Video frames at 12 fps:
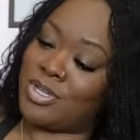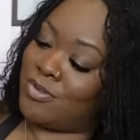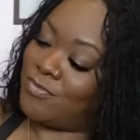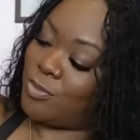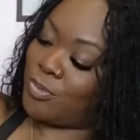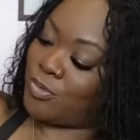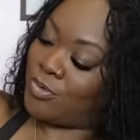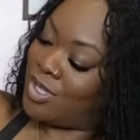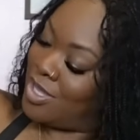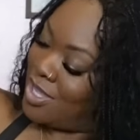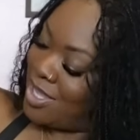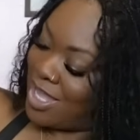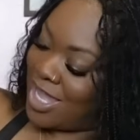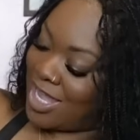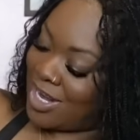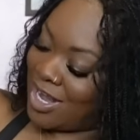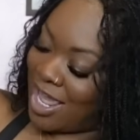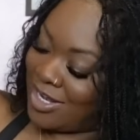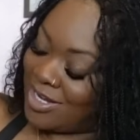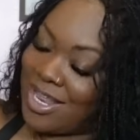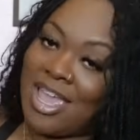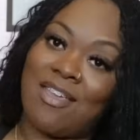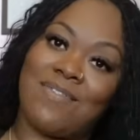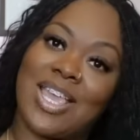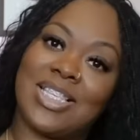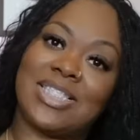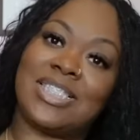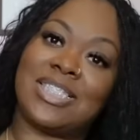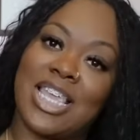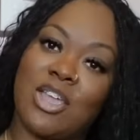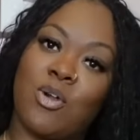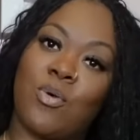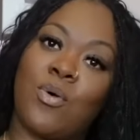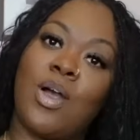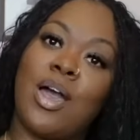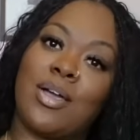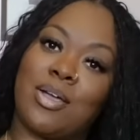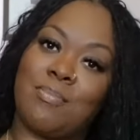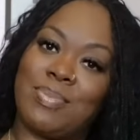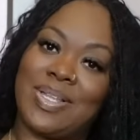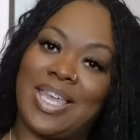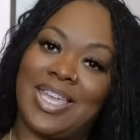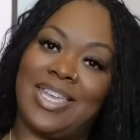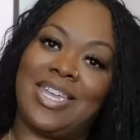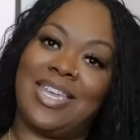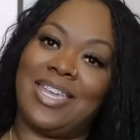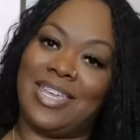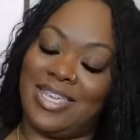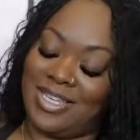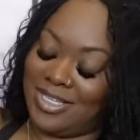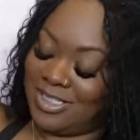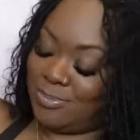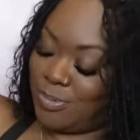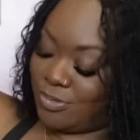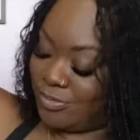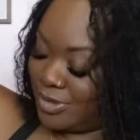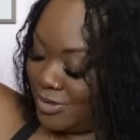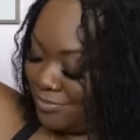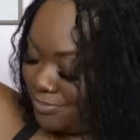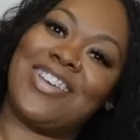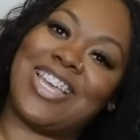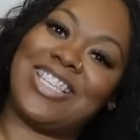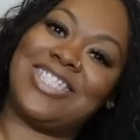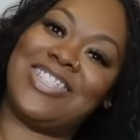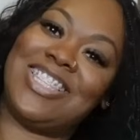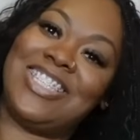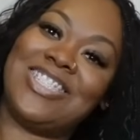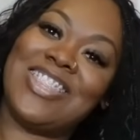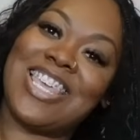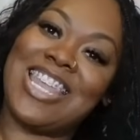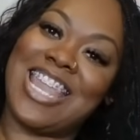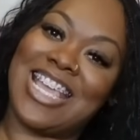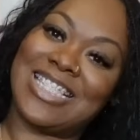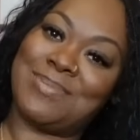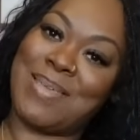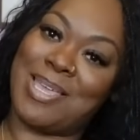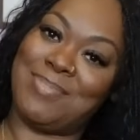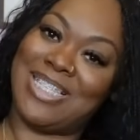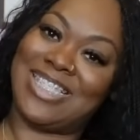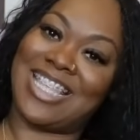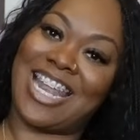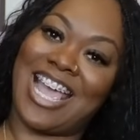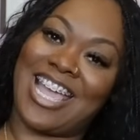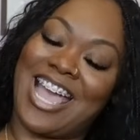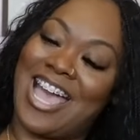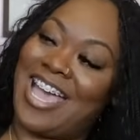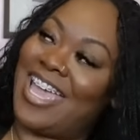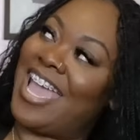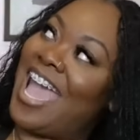comfortable and I didn't have a single complaint in these boots. Okay, so these are the next babies that I got.